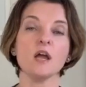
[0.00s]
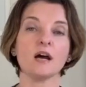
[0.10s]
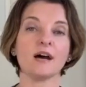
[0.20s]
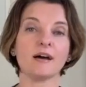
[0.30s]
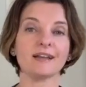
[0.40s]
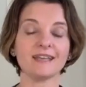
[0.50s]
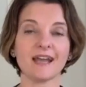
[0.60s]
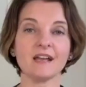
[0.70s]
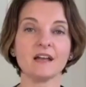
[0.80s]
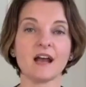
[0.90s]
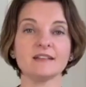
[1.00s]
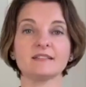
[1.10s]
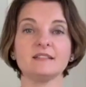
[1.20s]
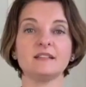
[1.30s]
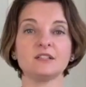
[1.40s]
again, I
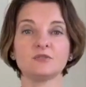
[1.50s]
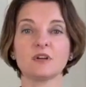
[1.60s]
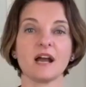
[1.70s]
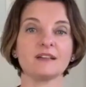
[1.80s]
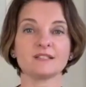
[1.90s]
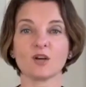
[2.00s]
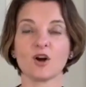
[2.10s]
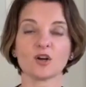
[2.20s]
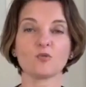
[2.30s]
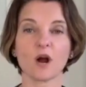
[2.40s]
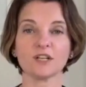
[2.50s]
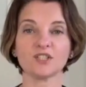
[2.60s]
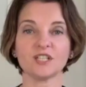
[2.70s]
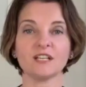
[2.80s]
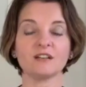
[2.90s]
see that you guys are
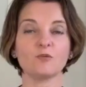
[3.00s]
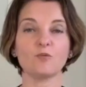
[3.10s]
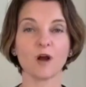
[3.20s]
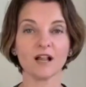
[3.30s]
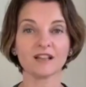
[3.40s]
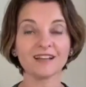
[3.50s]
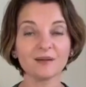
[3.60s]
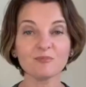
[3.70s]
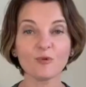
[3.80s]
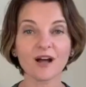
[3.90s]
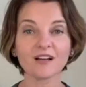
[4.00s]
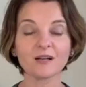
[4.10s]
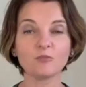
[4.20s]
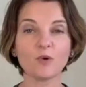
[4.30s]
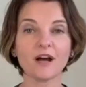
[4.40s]
watching. Welcome.
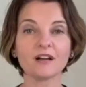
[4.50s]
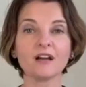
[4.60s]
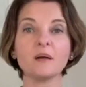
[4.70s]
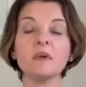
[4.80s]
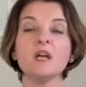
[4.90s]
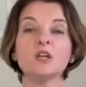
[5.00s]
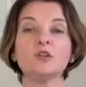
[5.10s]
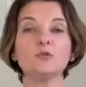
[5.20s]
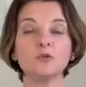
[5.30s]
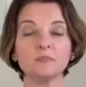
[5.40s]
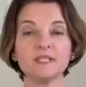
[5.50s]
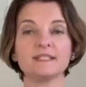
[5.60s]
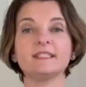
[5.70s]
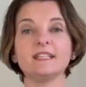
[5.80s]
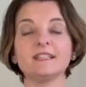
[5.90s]
You will be
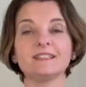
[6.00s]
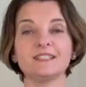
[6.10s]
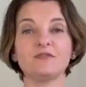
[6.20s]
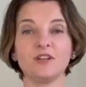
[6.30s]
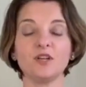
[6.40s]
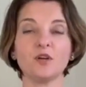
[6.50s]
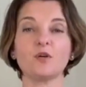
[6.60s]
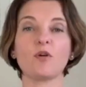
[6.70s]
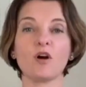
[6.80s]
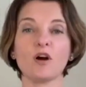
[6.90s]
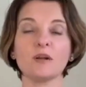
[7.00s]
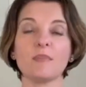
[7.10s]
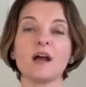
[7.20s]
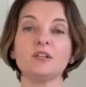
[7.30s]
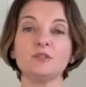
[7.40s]
seeing this video on
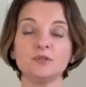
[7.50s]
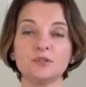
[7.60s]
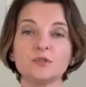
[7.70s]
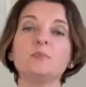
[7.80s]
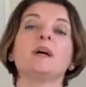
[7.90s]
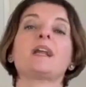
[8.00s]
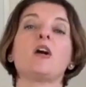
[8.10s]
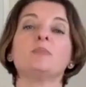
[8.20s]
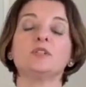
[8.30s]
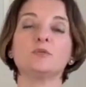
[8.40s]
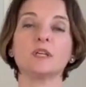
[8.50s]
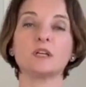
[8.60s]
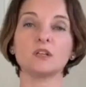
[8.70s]
my YouTube, and I'll be doing a